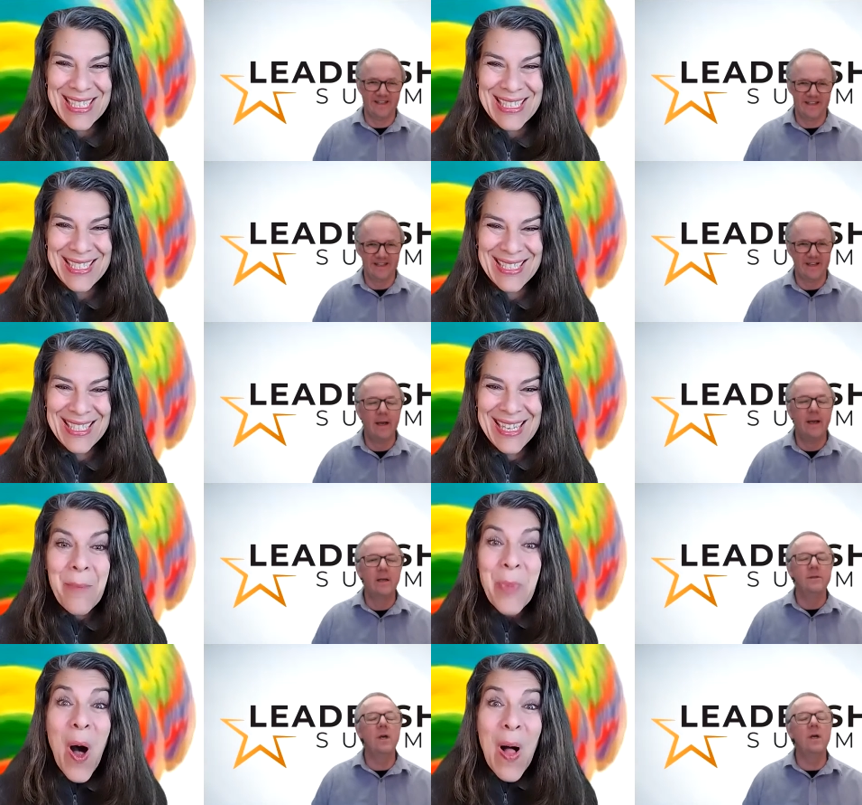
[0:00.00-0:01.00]
Speaker 1: it.
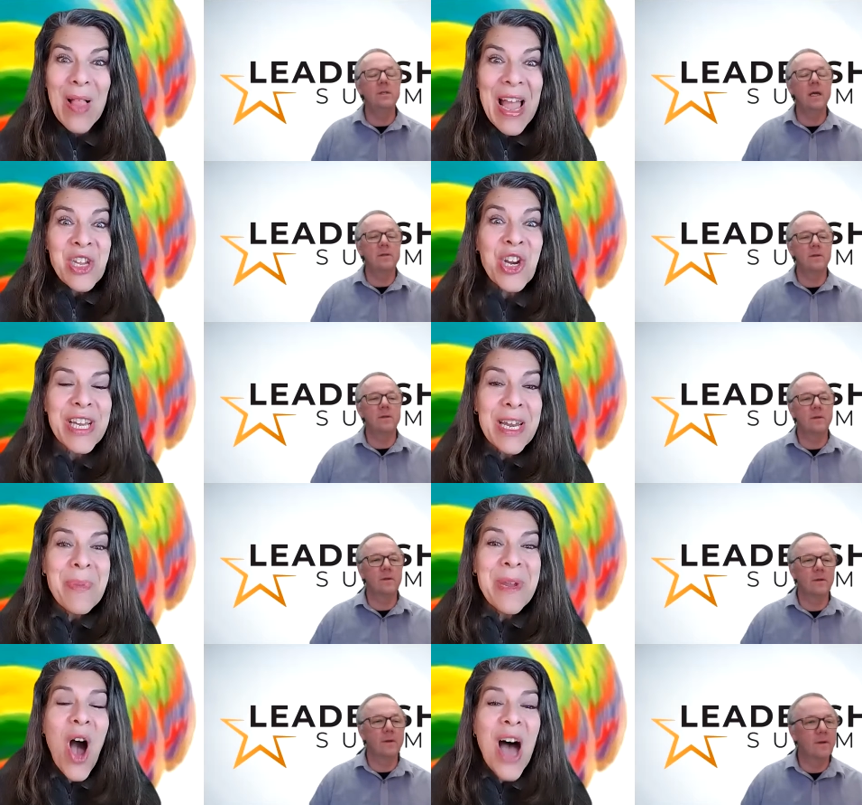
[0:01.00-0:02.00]
So Paul, oh, and you're going
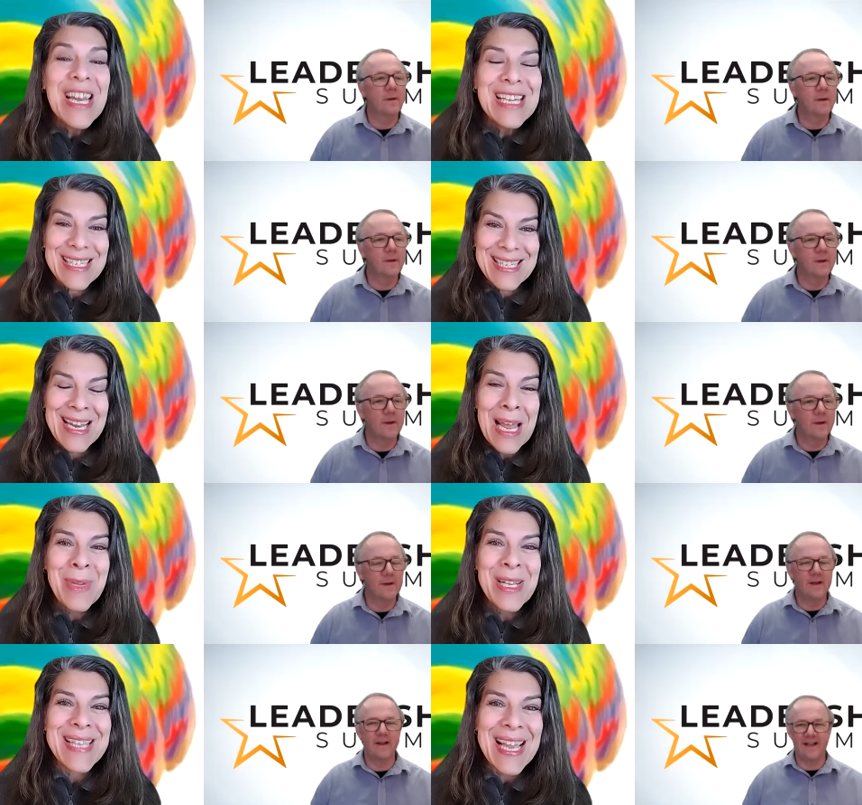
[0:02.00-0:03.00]
to be on it, and I'm
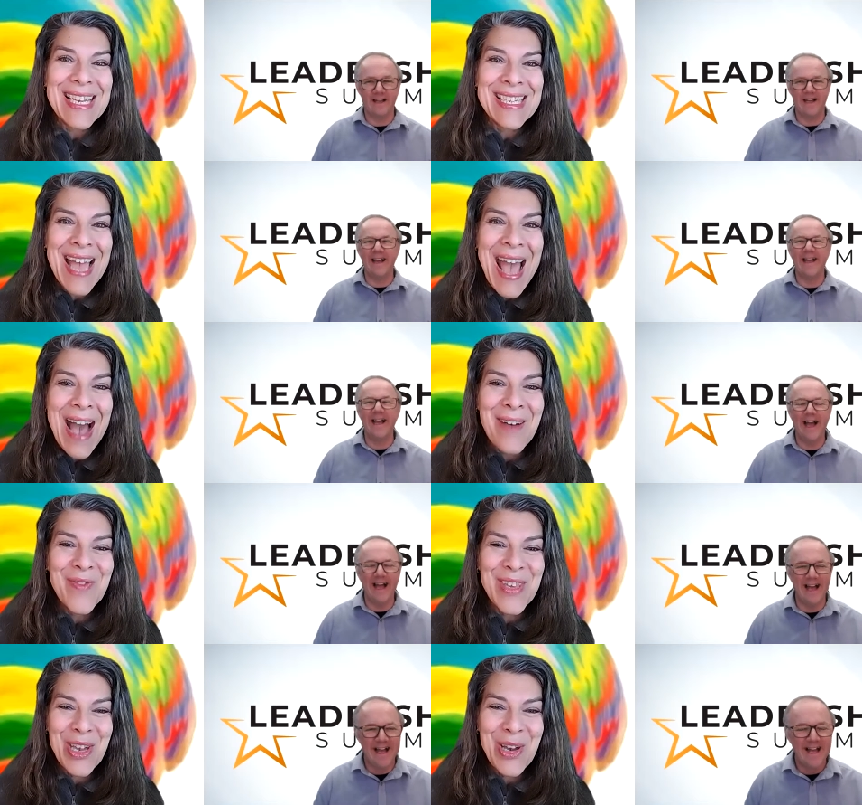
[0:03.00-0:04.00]
excited to have
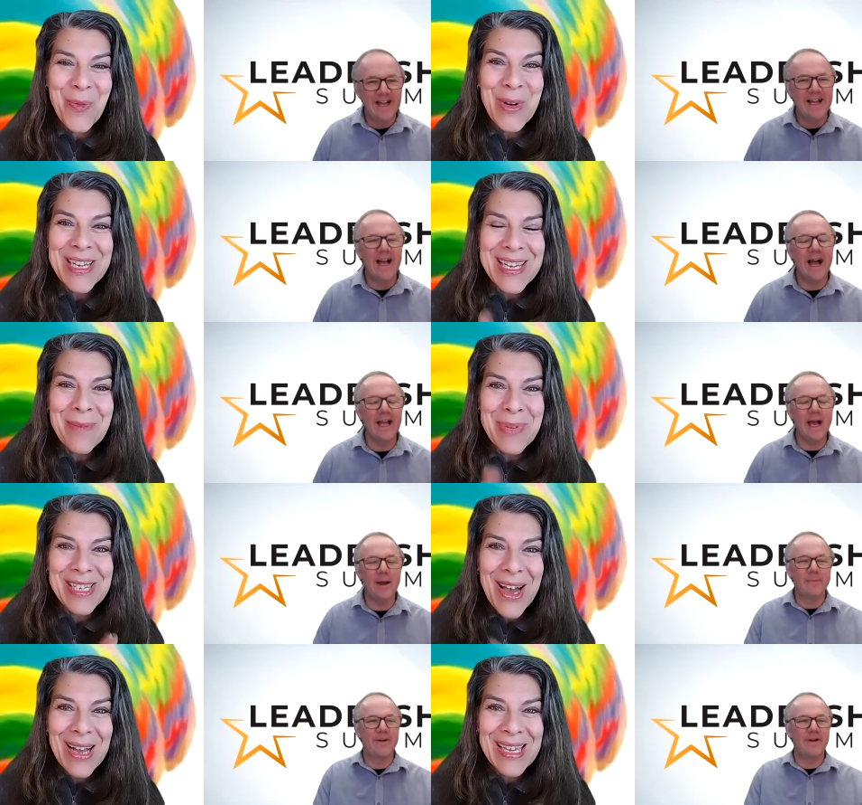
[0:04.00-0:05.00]
you. What are you going yeah. to be
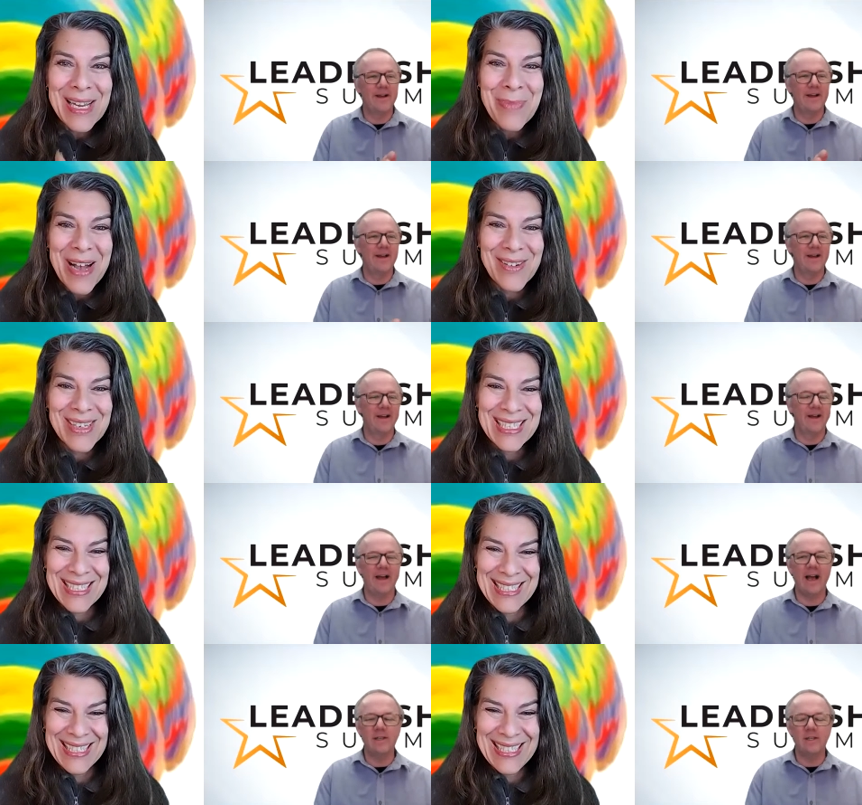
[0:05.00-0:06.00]
talking about?
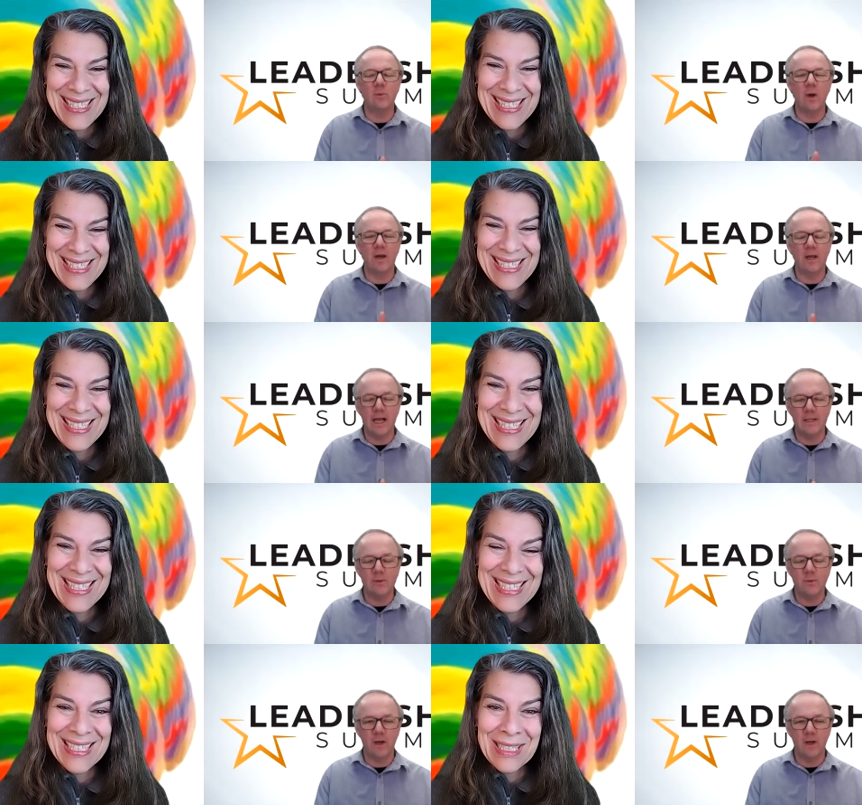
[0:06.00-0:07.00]
Speaker 2: I just want to I just
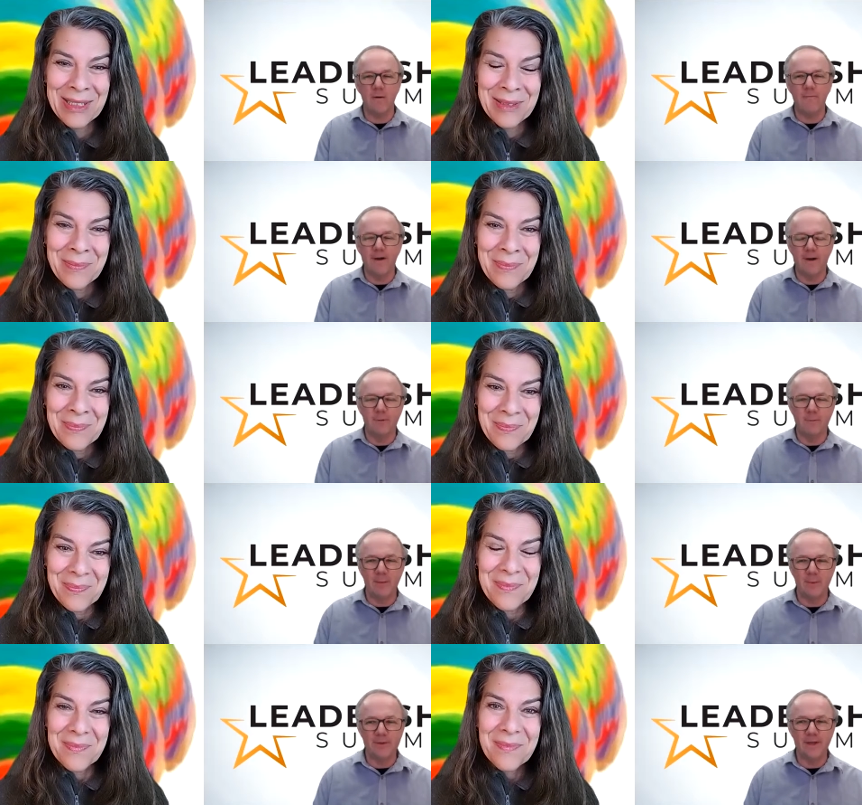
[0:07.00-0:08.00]
want to confirm for
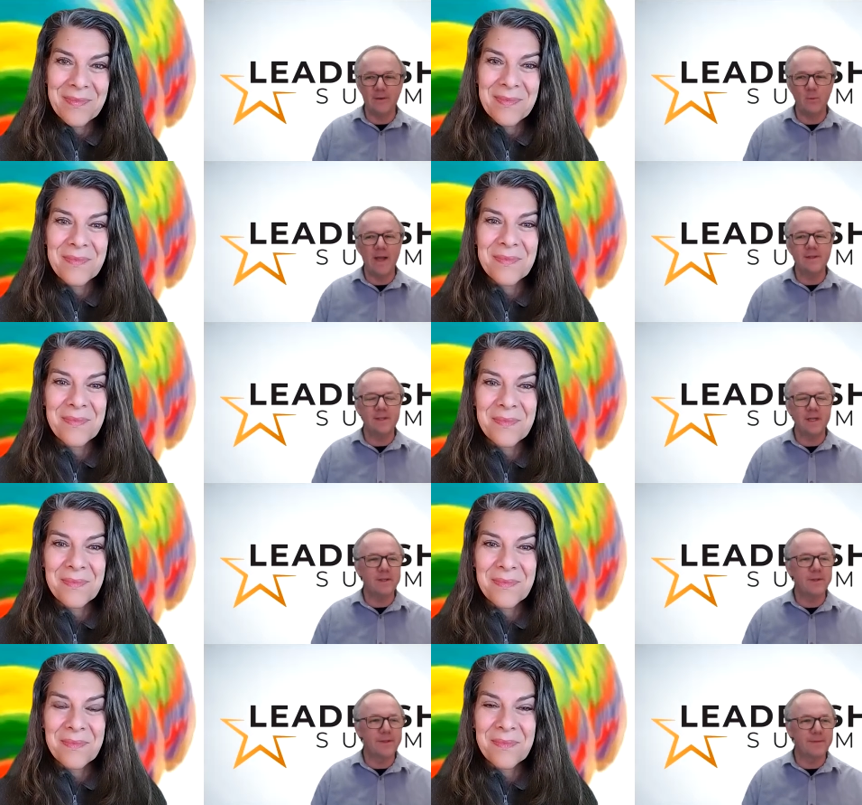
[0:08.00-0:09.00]
people that Wednesday
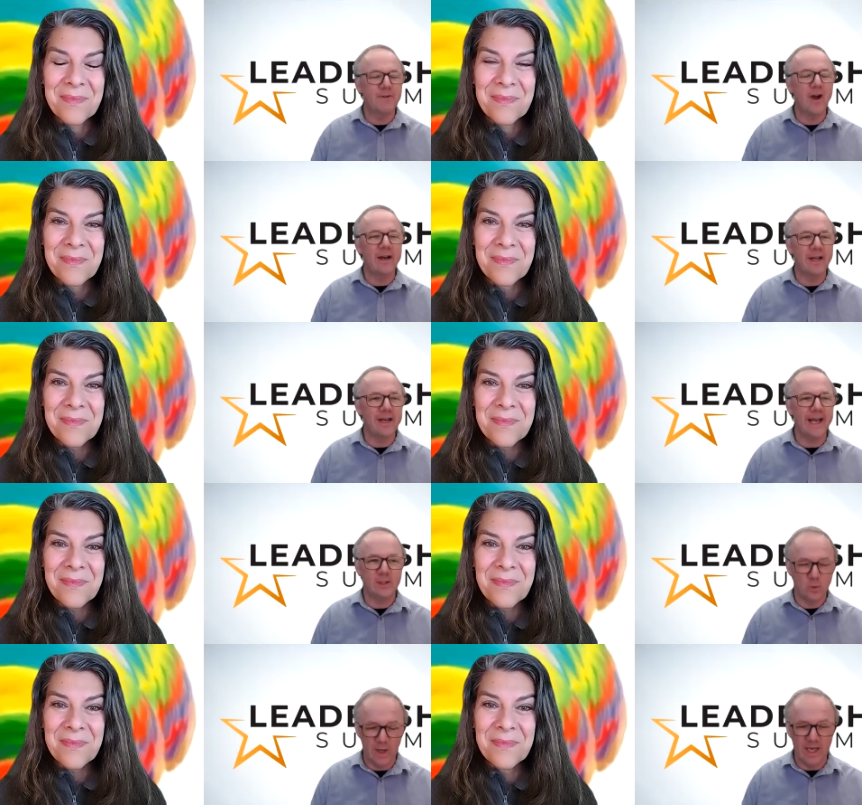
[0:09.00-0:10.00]
to Friday
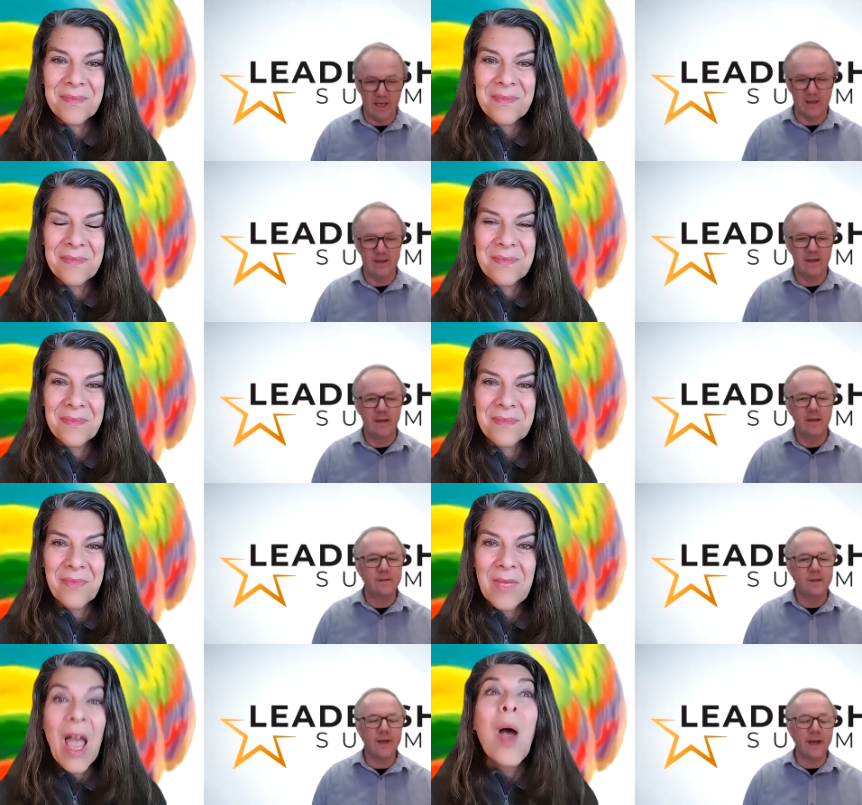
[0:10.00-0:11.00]
next week.
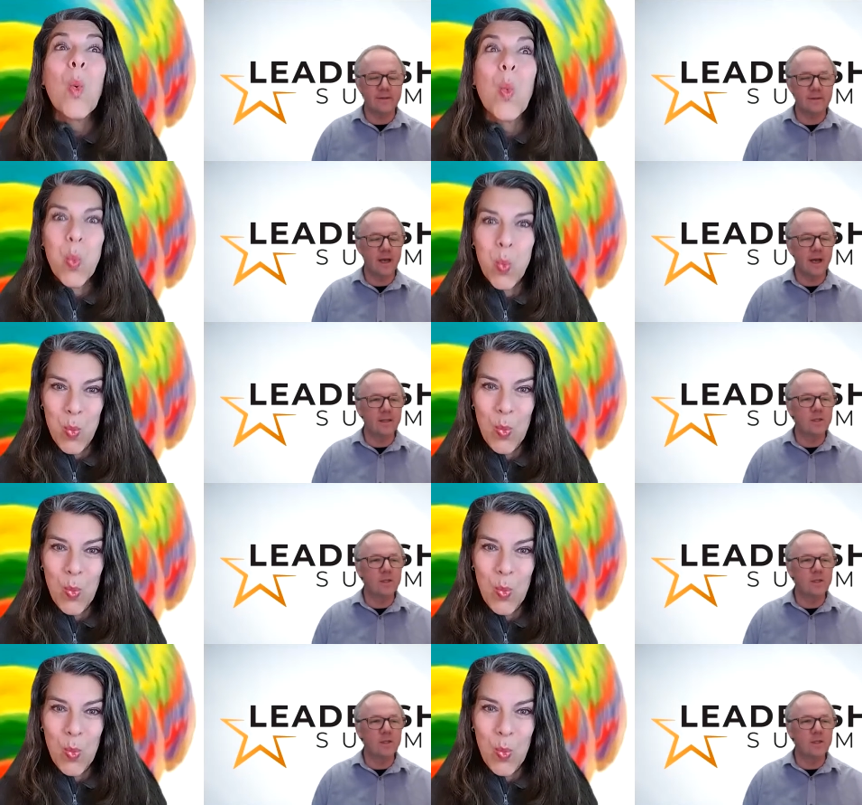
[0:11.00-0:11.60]
So that's uh,